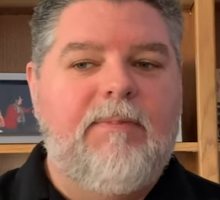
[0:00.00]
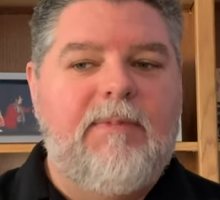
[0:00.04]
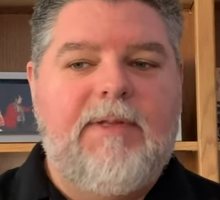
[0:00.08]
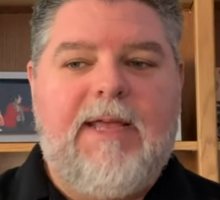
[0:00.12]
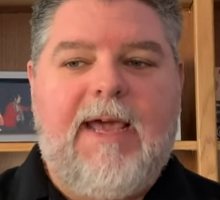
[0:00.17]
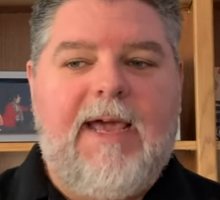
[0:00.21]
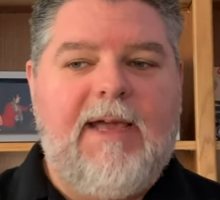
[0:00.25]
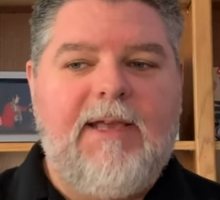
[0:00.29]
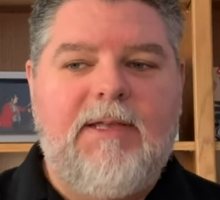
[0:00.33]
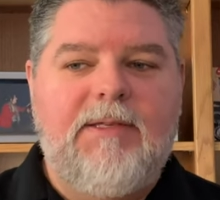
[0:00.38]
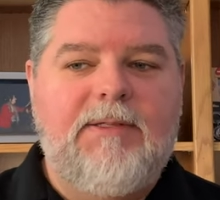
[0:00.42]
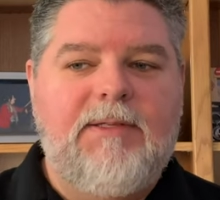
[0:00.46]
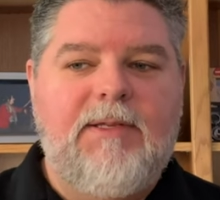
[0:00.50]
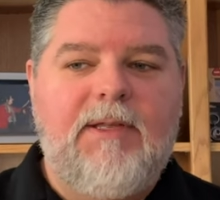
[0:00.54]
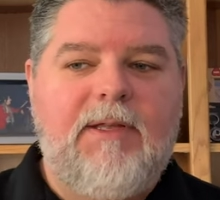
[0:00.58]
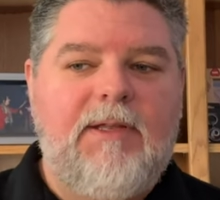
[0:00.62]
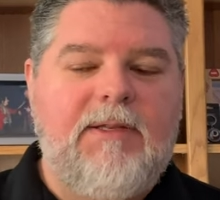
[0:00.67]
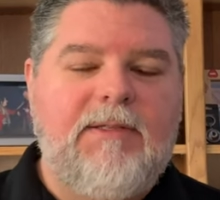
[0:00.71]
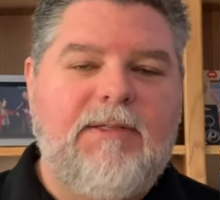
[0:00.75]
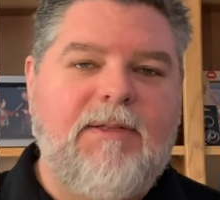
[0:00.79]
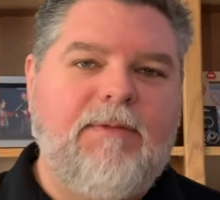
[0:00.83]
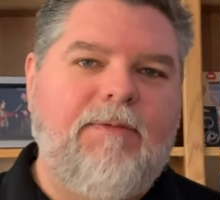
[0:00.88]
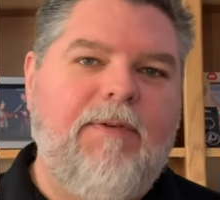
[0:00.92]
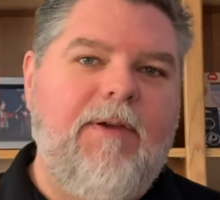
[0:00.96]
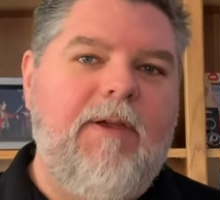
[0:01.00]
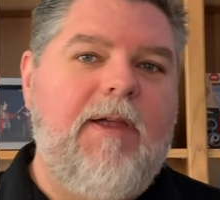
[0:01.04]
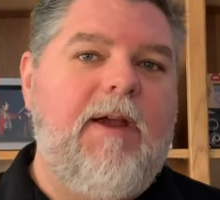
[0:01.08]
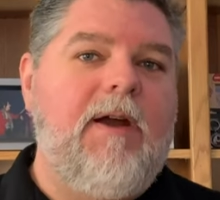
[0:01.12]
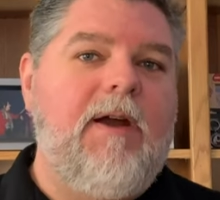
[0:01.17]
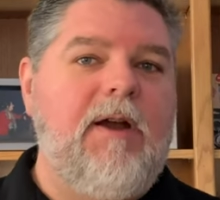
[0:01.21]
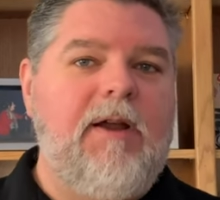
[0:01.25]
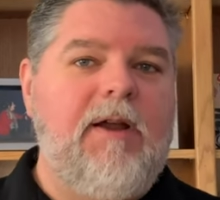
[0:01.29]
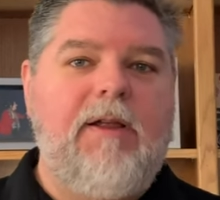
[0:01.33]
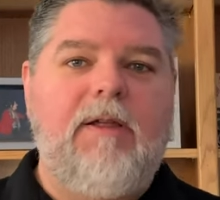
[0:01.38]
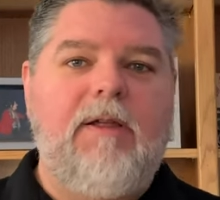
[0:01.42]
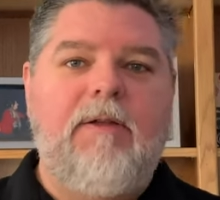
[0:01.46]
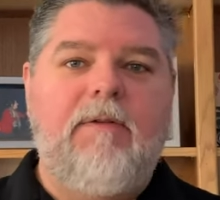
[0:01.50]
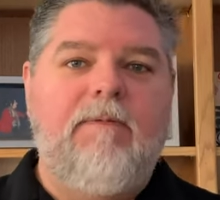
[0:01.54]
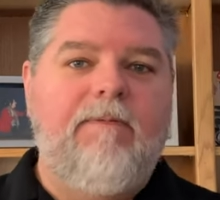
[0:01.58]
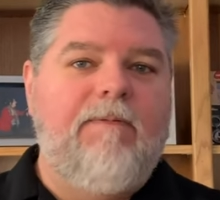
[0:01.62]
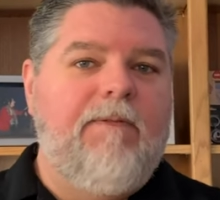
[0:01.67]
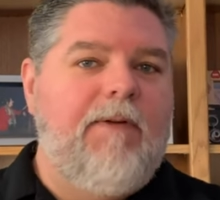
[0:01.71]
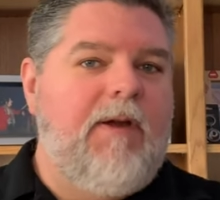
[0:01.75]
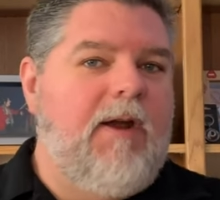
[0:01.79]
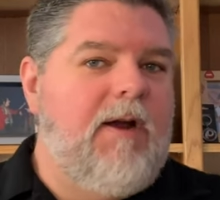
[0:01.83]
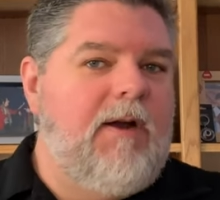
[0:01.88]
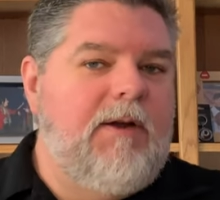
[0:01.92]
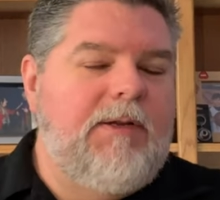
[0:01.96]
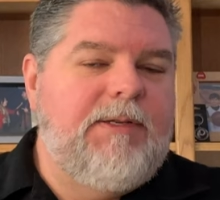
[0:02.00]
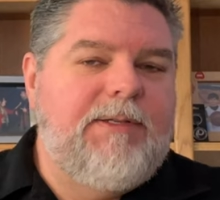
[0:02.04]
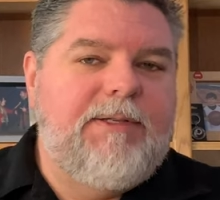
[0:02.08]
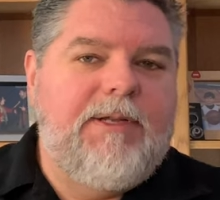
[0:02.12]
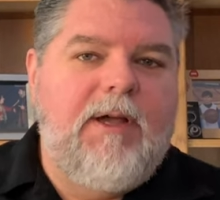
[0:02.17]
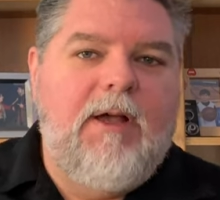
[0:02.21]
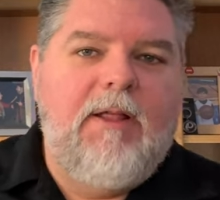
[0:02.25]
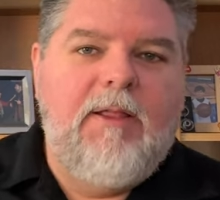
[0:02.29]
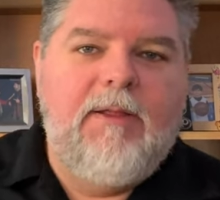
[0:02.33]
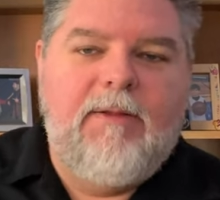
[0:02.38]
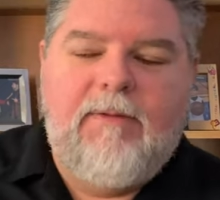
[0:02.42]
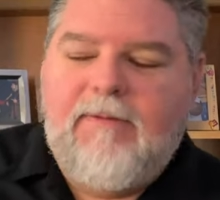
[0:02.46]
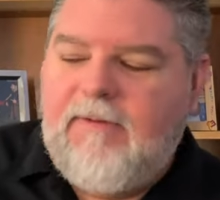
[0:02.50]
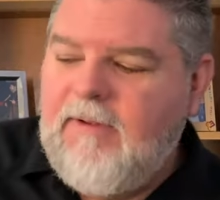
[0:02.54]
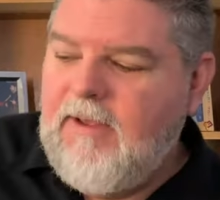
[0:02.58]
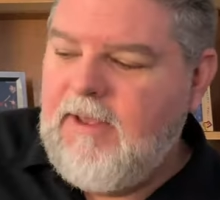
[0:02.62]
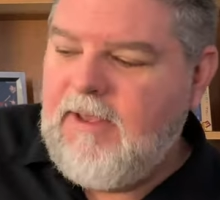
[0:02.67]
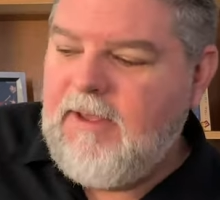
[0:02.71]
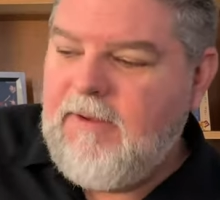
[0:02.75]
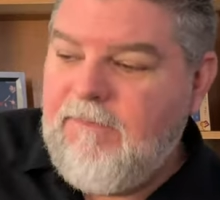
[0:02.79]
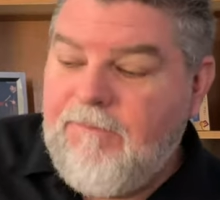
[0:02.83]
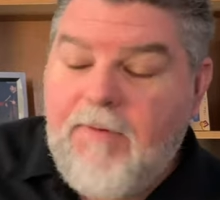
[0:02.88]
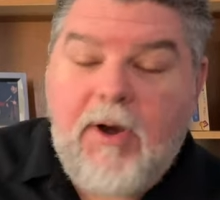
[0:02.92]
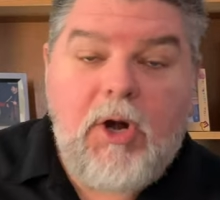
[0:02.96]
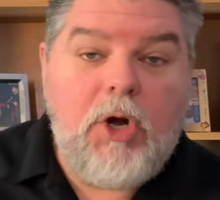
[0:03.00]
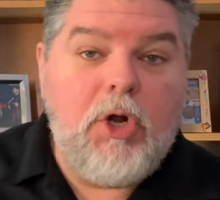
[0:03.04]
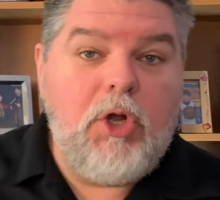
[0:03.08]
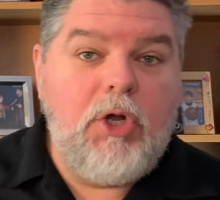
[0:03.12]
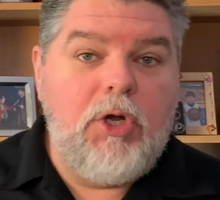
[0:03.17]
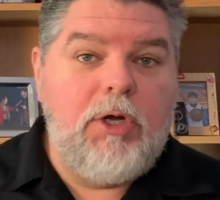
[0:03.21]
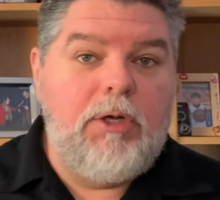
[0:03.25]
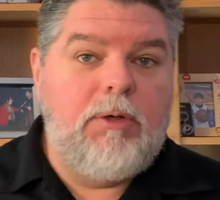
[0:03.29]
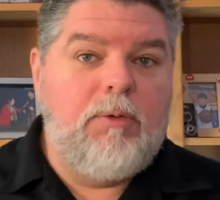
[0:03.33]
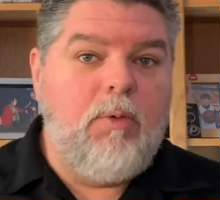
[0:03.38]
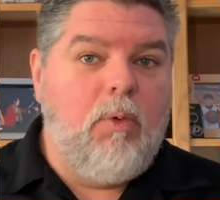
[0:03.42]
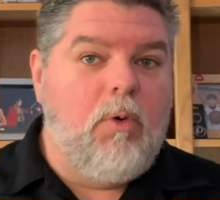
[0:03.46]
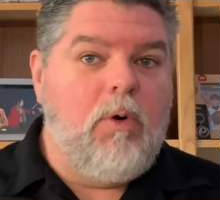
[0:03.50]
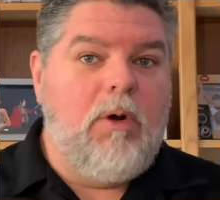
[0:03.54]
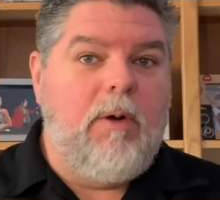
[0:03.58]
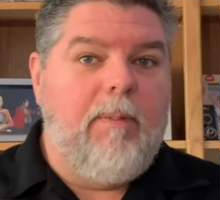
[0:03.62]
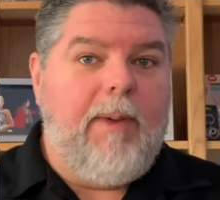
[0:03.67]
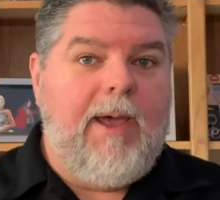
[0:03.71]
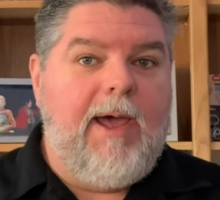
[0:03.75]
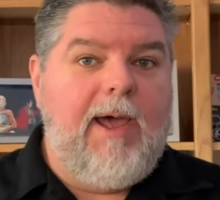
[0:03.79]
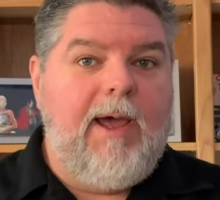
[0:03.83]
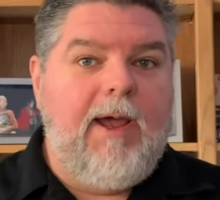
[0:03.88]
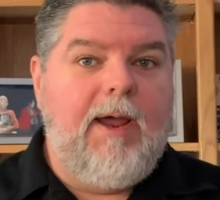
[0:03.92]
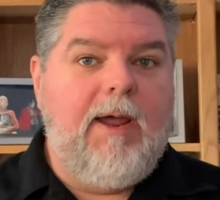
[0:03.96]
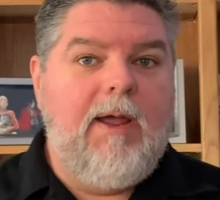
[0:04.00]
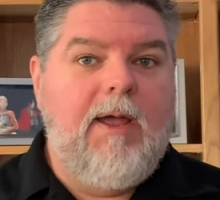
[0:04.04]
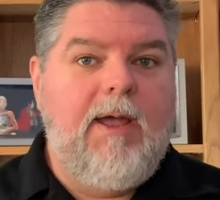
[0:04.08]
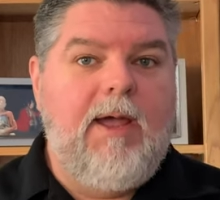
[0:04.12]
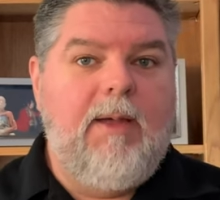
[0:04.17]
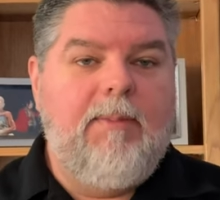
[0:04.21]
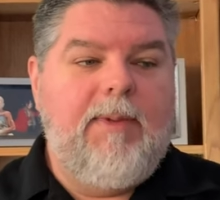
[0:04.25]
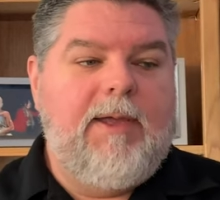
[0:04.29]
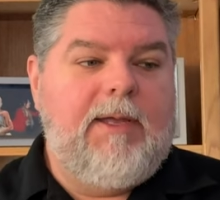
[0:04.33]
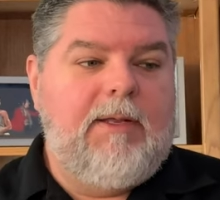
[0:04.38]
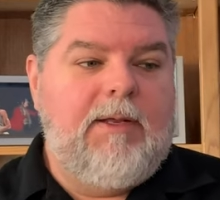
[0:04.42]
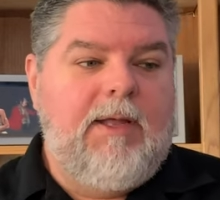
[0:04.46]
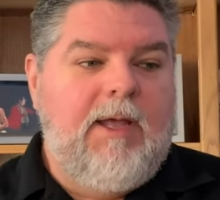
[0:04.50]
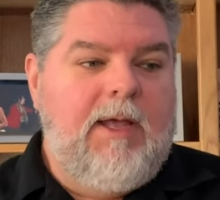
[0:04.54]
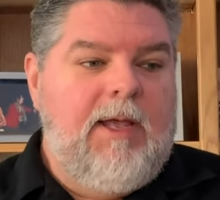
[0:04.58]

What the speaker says: Dak is a very, very solid, very good quarterback. I mean,